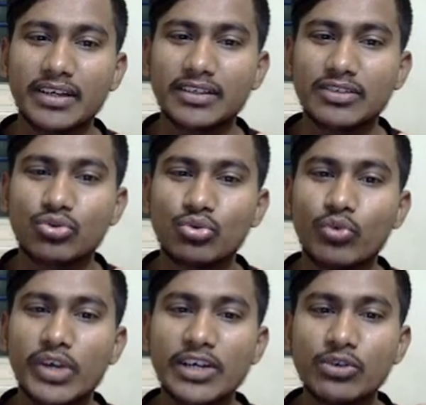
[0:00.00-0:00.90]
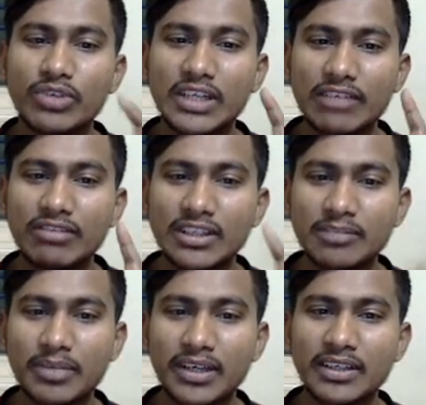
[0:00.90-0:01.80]
So where do we level the
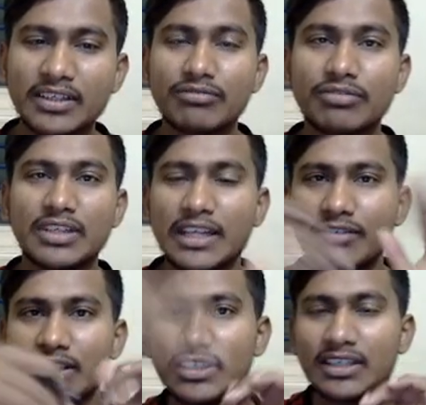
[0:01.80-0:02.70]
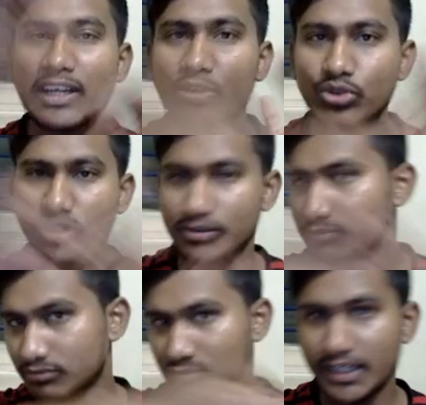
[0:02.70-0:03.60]
park? We level the ground,
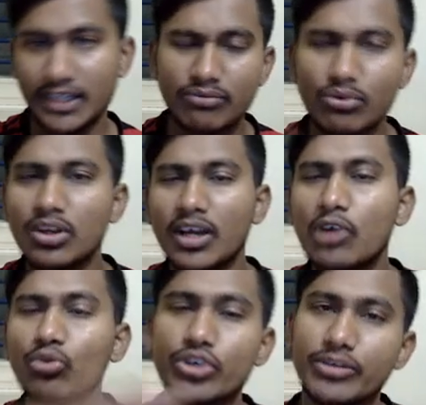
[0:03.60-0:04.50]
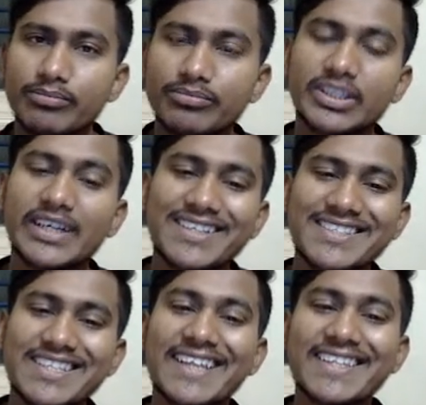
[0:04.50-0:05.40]
right? Full ground. That is
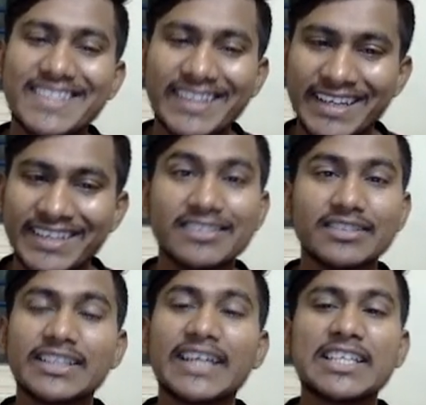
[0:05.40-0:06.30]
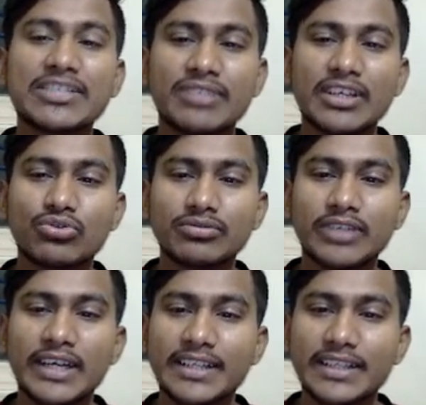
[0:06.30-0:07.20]
inside. That is we have to find
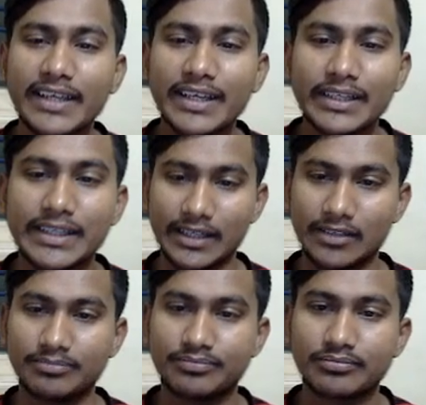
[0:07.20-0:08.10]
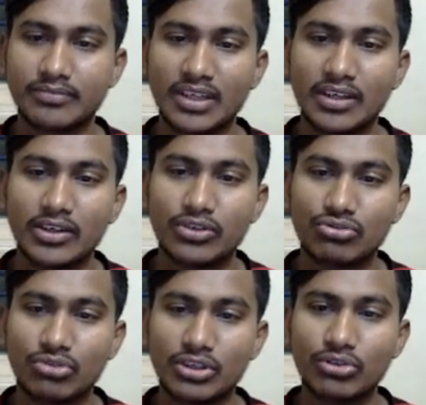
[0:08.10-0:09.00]
the area. So
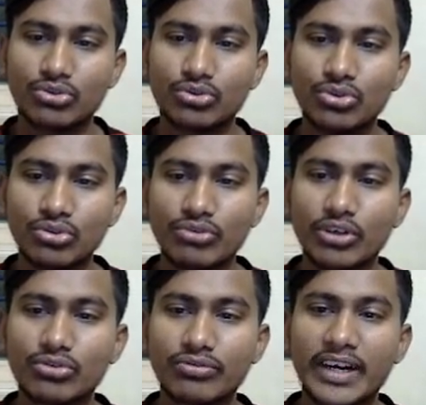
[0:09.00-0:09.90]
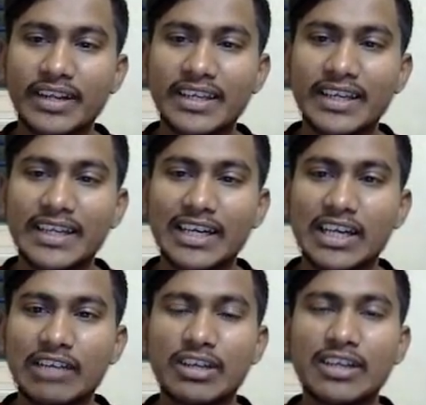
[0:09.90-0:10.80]
what you have to do? You have to find the area.
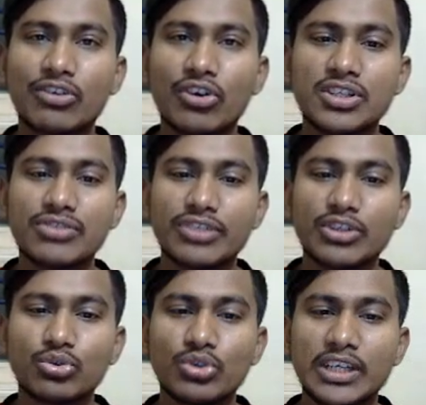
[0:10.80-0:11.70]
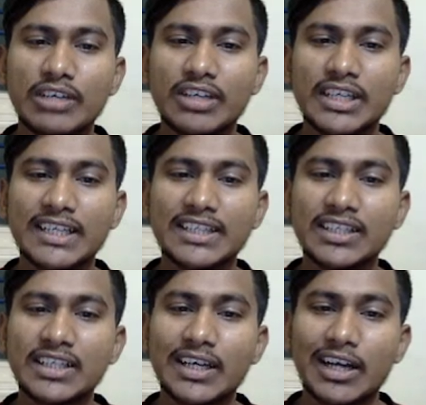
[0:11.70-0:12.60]
Leveling cost, we do leveling in the
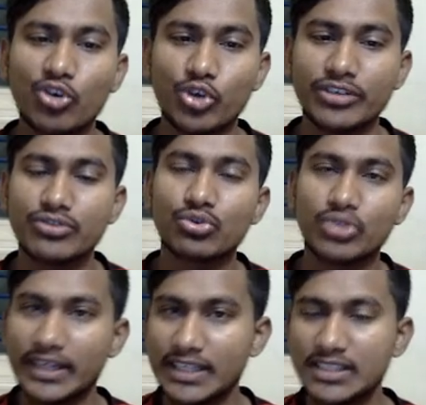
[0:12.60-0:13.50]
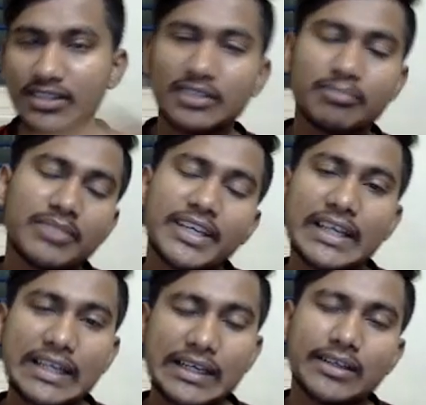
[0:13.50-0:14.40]
ground. So that is the area.